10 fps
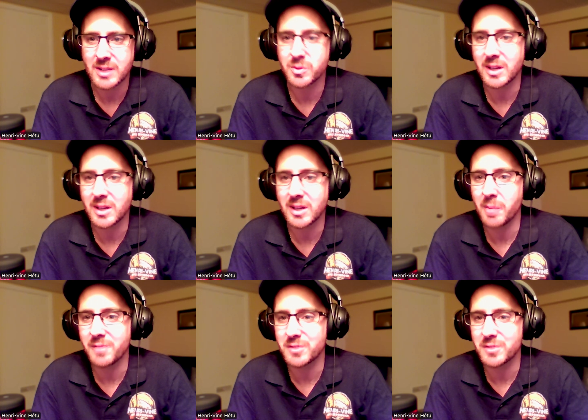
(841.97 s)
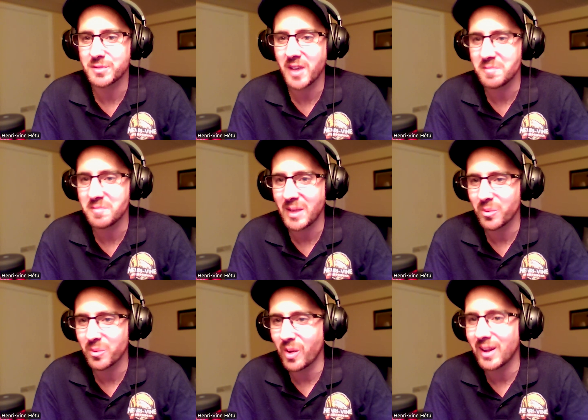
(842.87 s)
when I caught my first 5
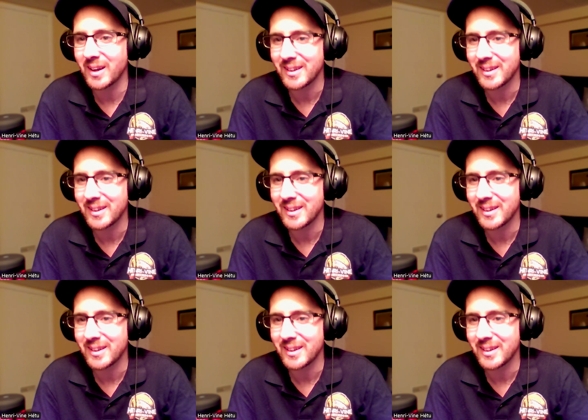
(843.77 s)
pound walleye.